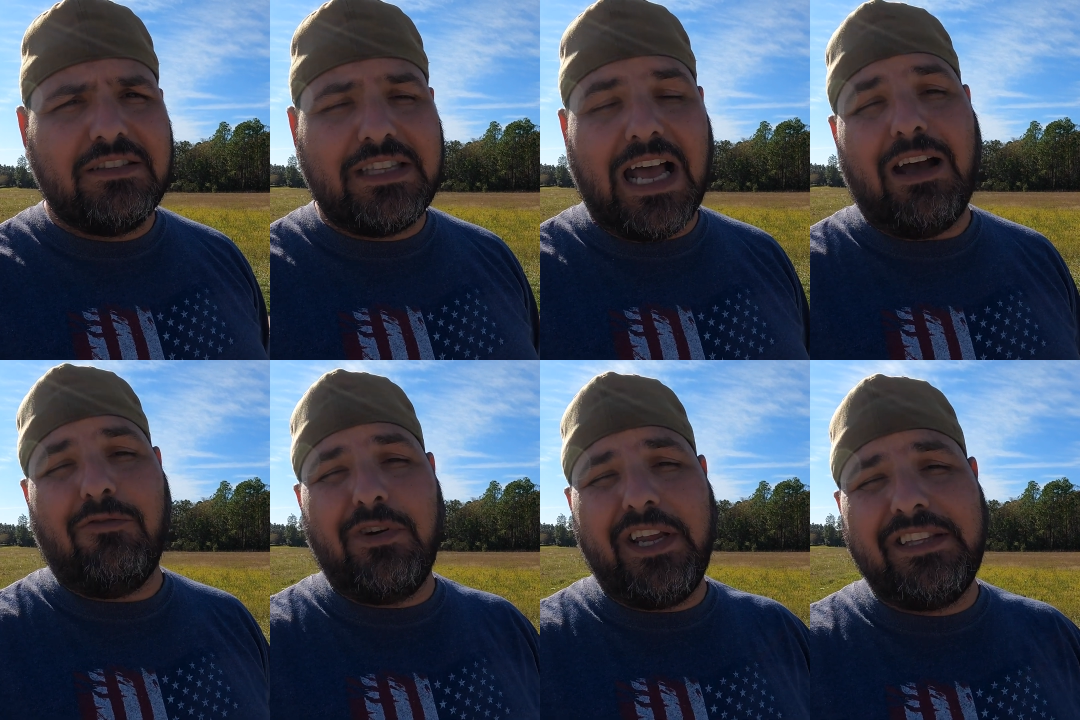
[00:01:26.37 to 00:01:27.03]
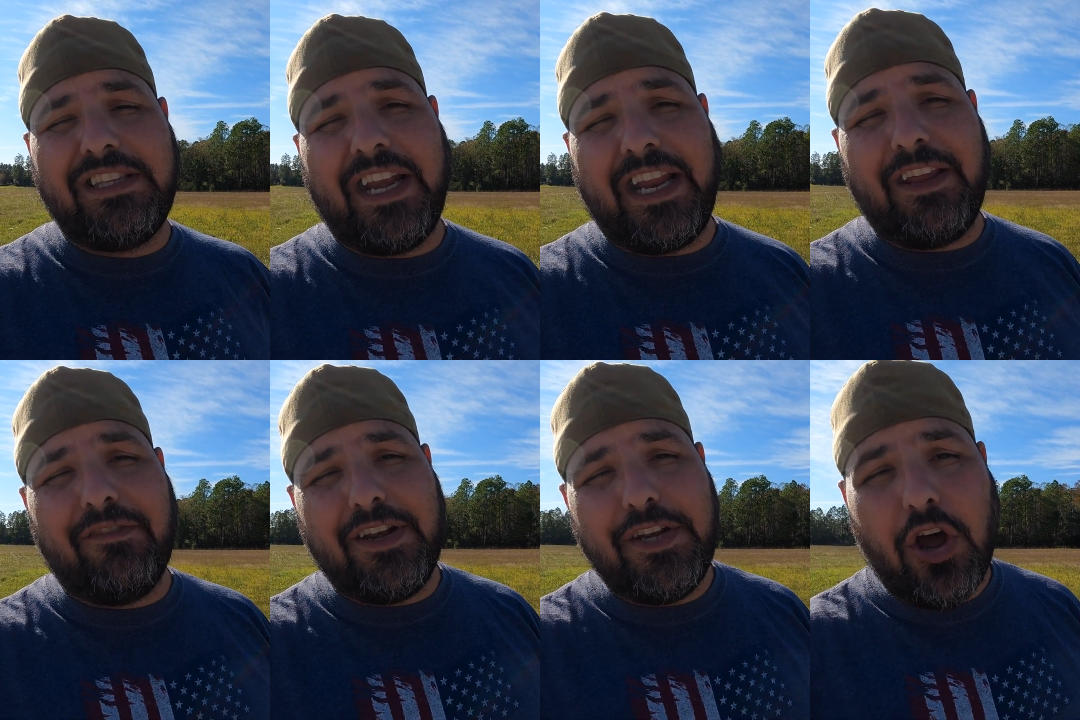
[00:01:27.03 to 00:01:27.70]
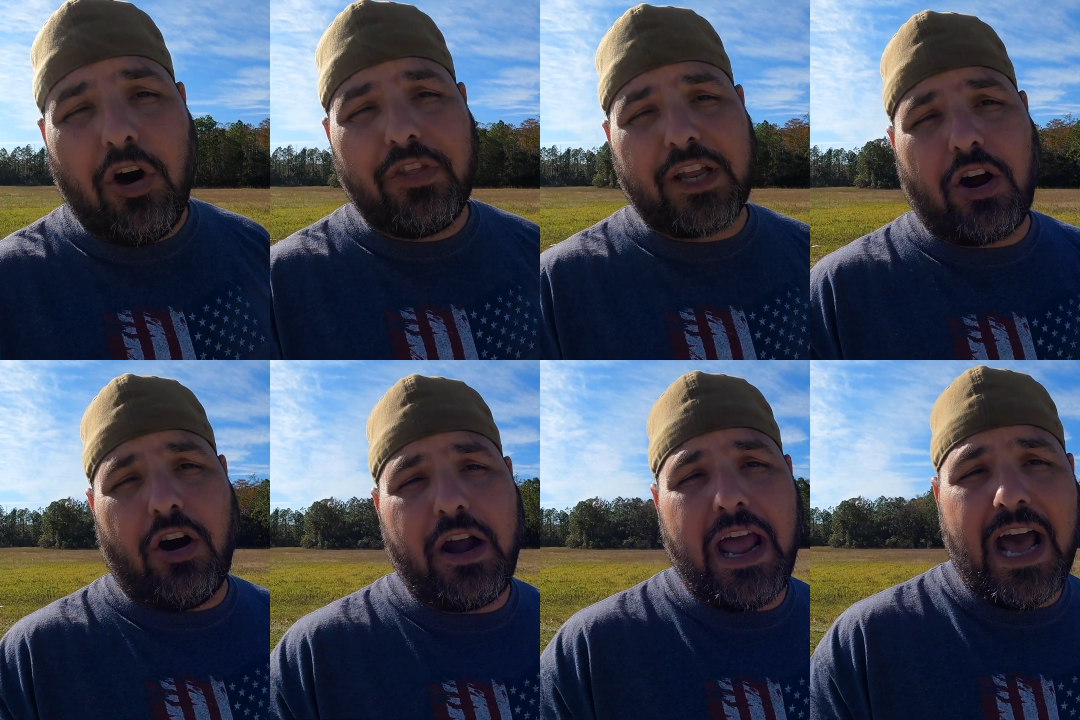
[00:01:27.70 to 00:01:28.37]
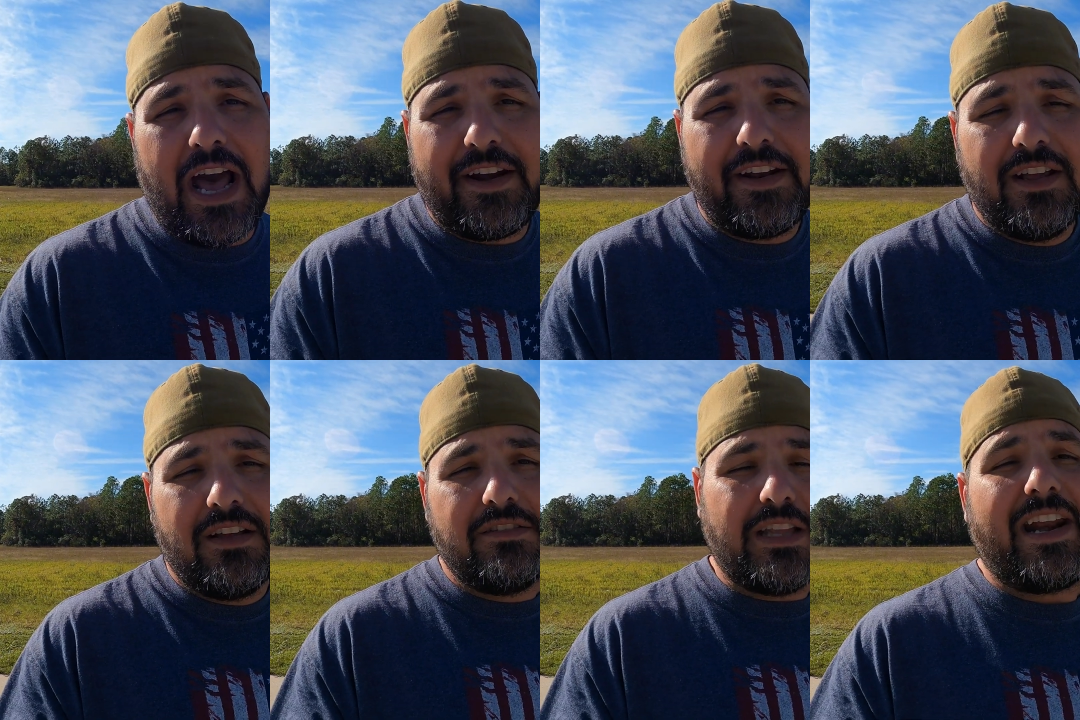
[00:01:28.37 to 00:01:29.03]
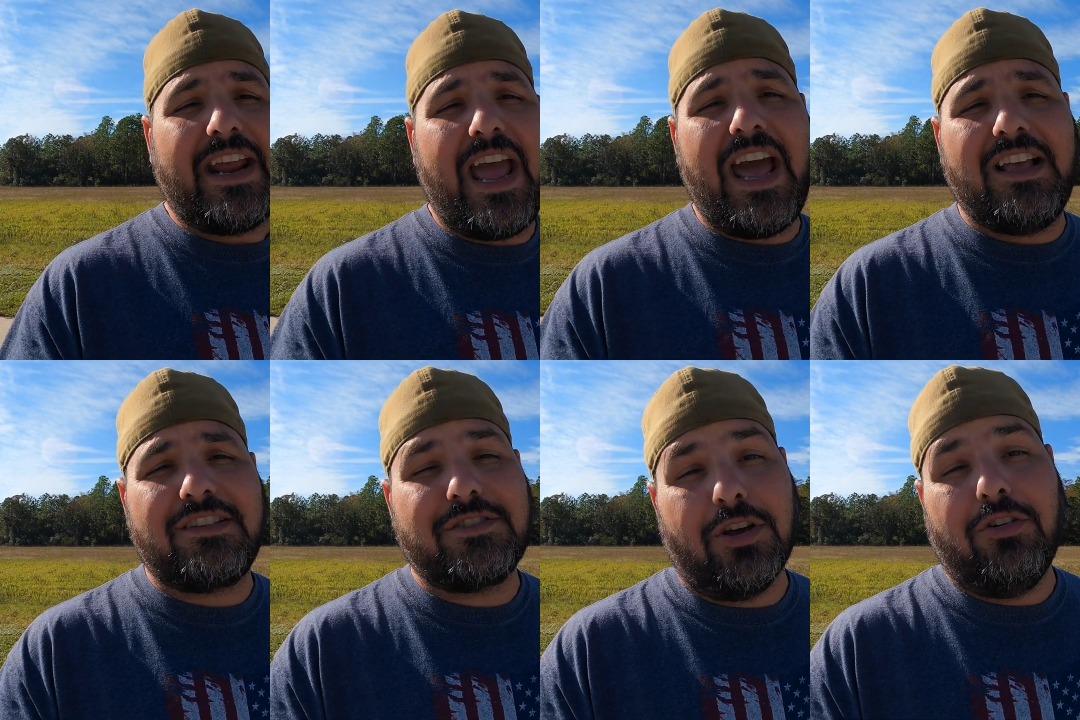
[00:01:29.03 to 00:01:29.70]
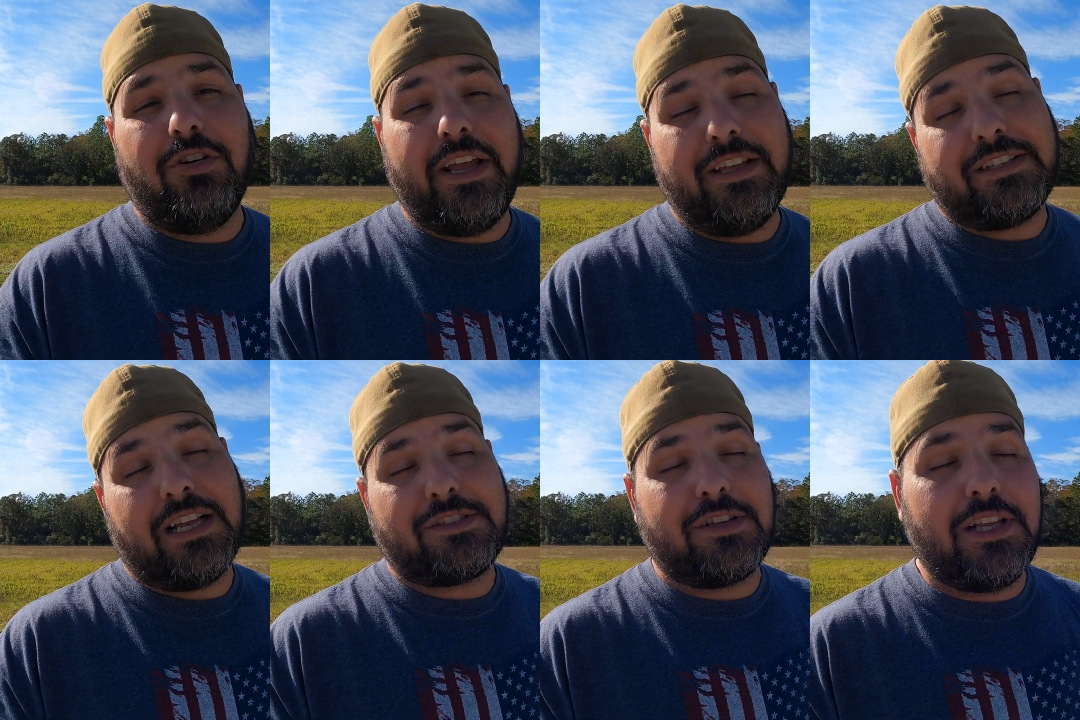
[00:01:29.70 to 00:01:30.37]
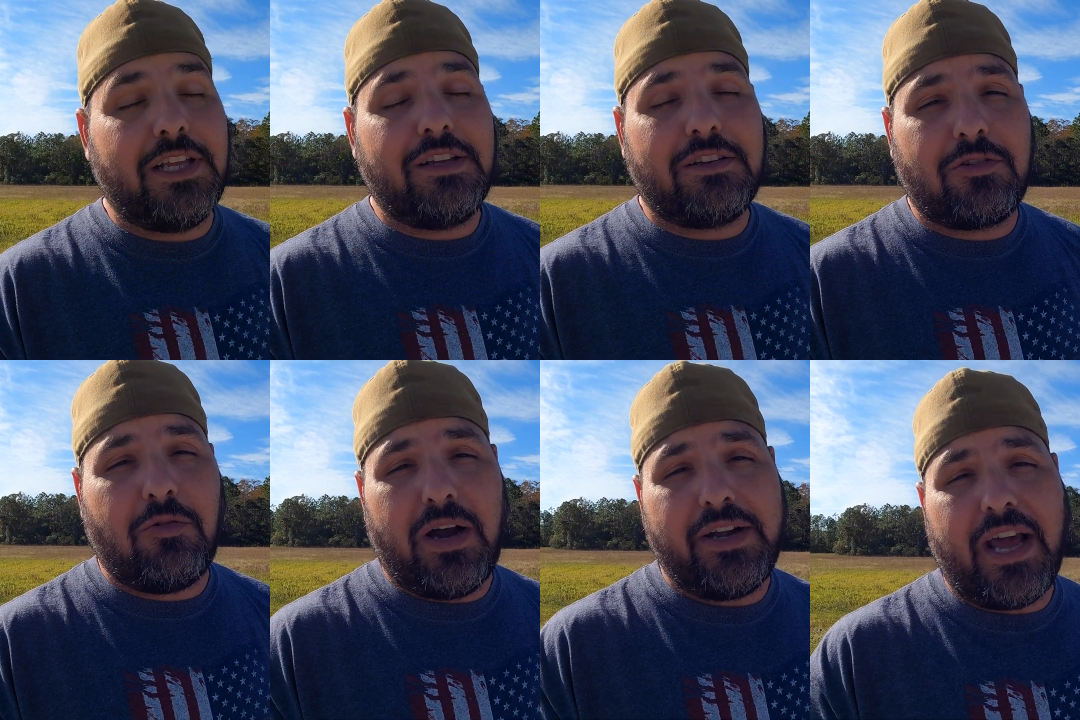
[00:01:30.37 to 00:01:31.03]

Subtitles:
that we didn't even know the car had that it has. So it's actually quite